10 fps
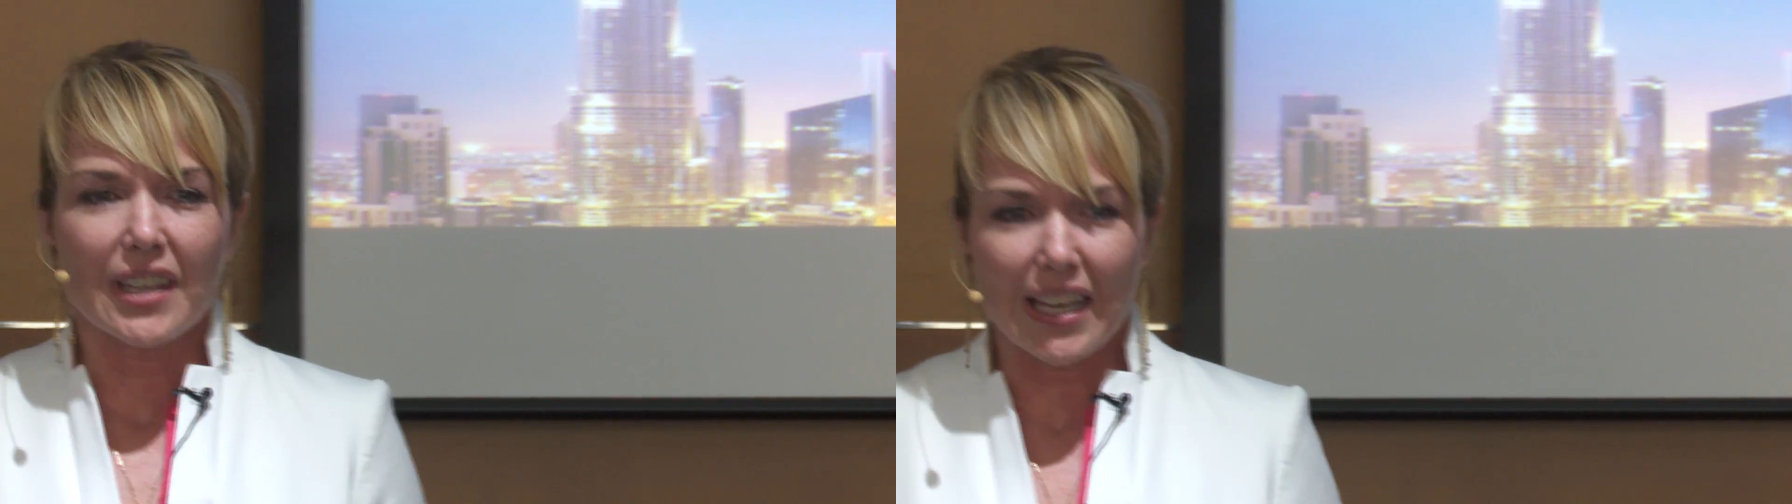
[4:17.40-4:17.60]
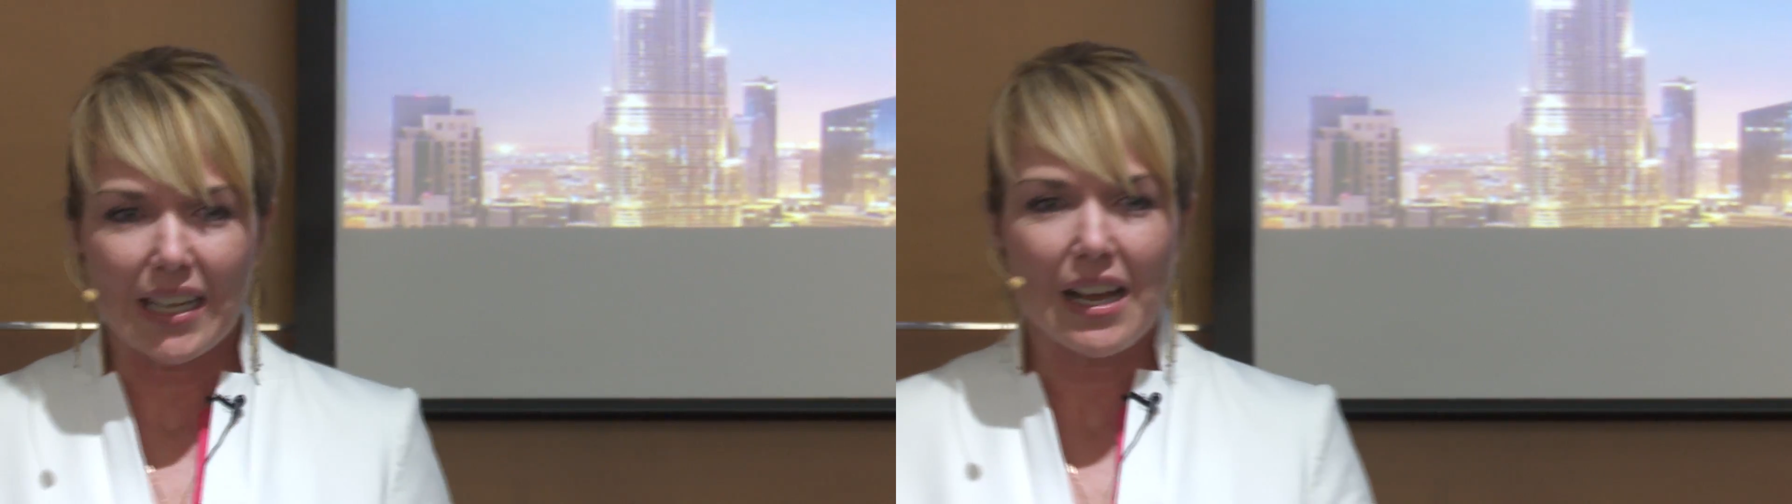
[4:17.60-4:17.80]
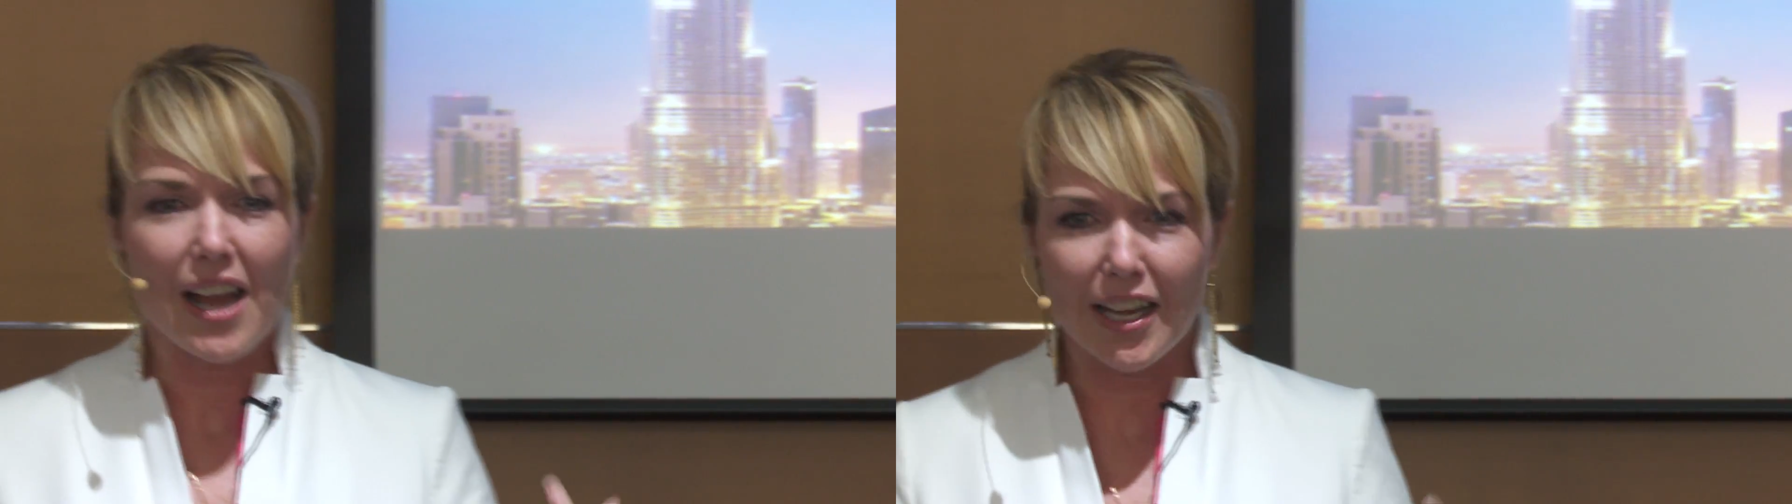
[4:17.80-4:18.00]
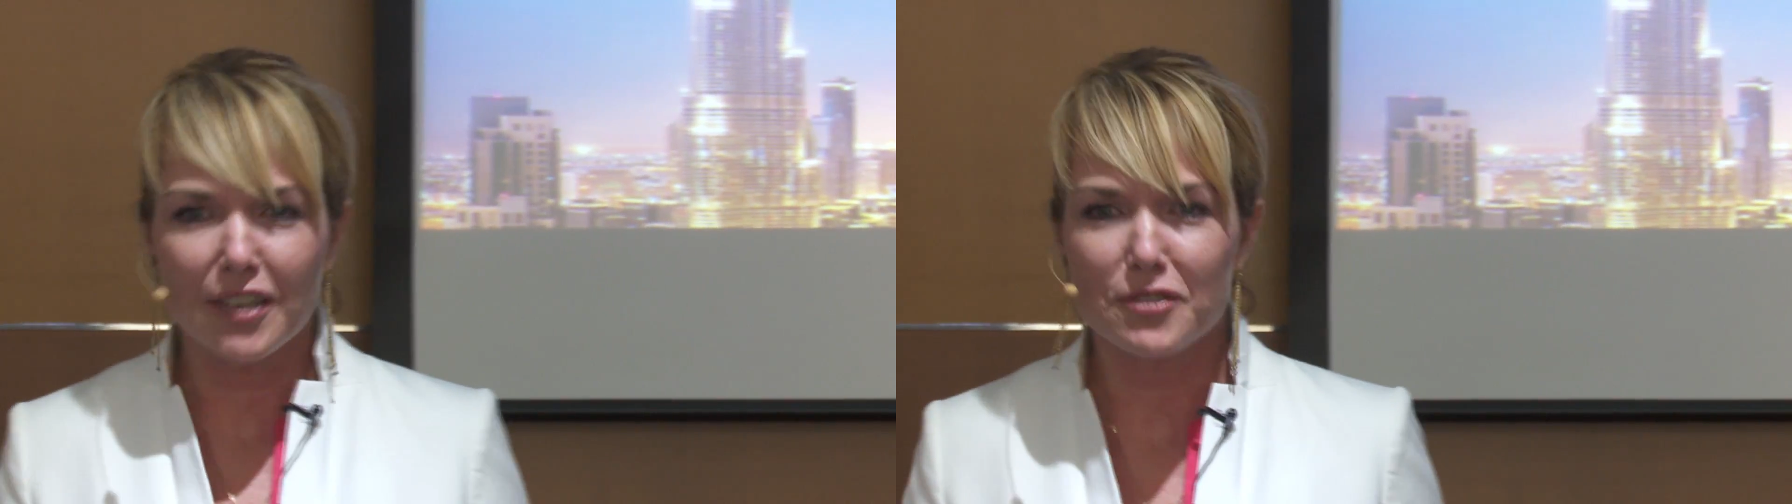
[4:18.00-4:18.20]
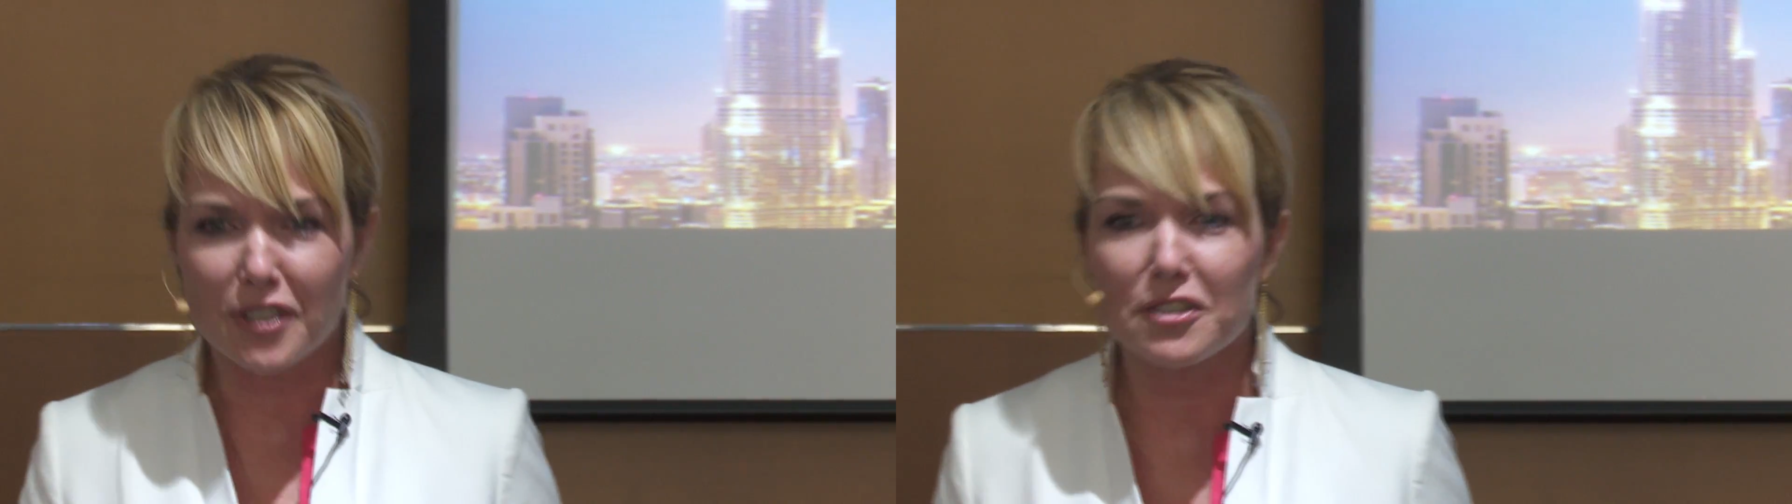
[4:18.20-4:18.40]
it
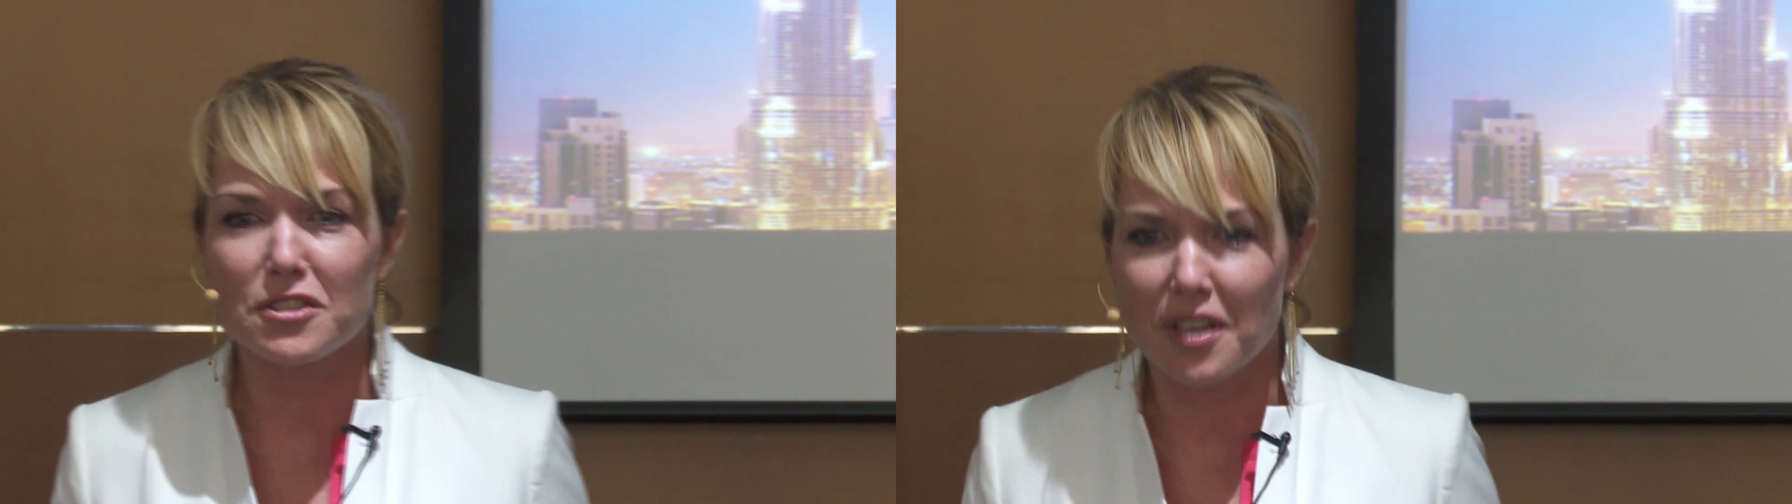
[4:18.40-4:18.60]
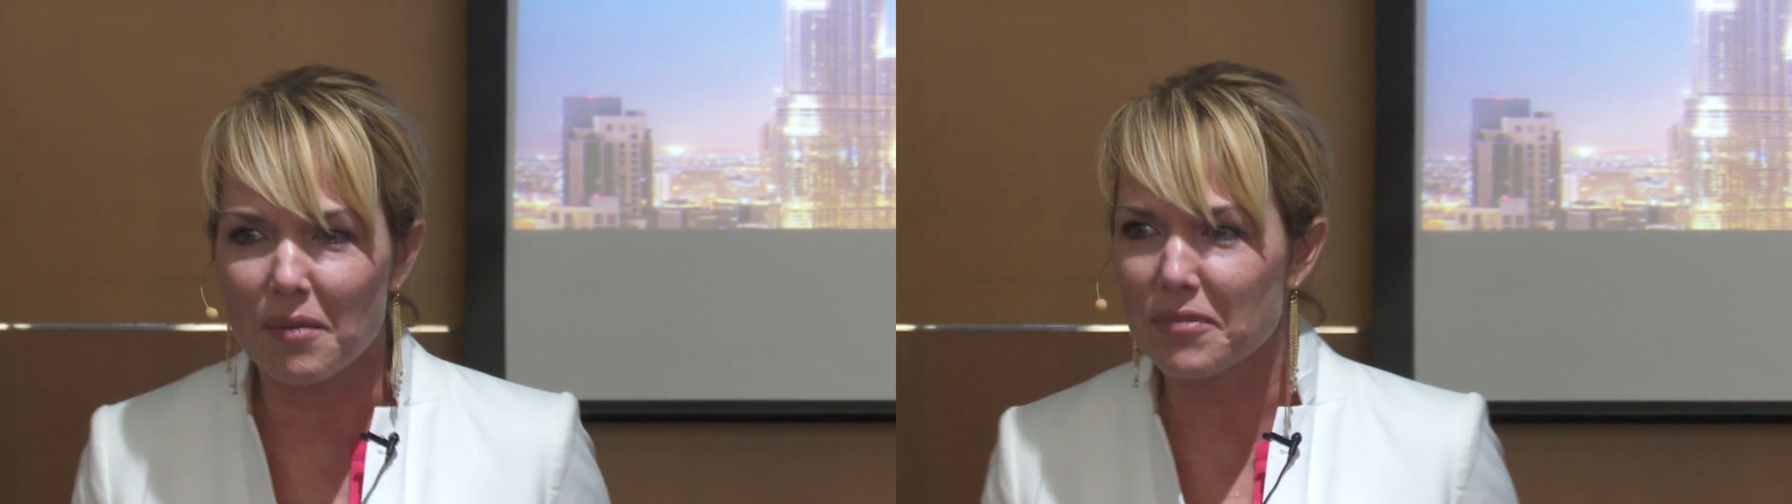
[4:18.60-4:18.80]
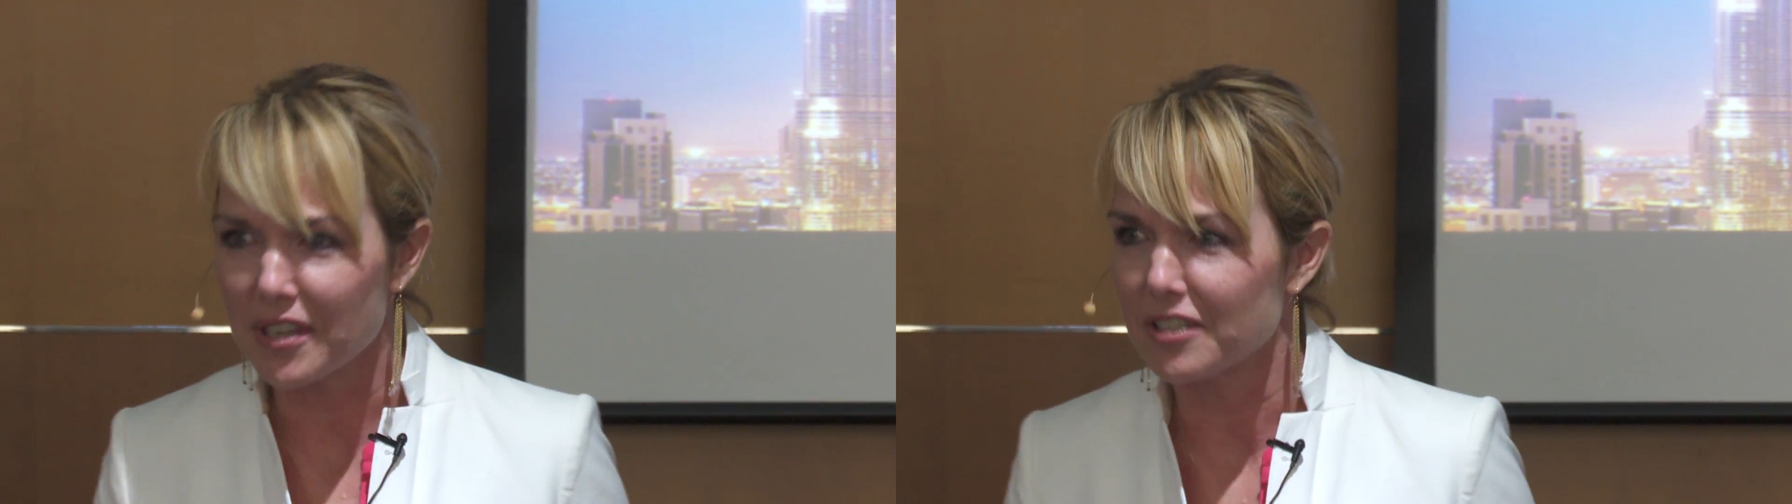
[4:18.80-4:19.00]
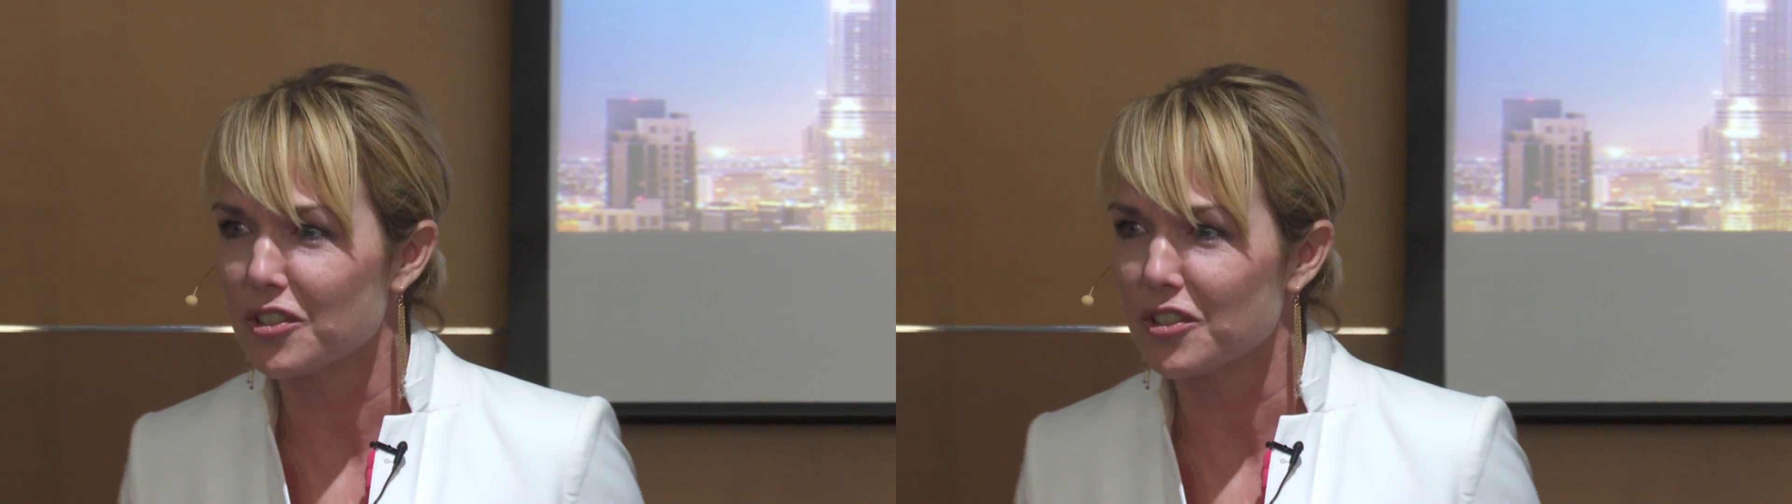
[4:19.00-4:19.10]
kind of does something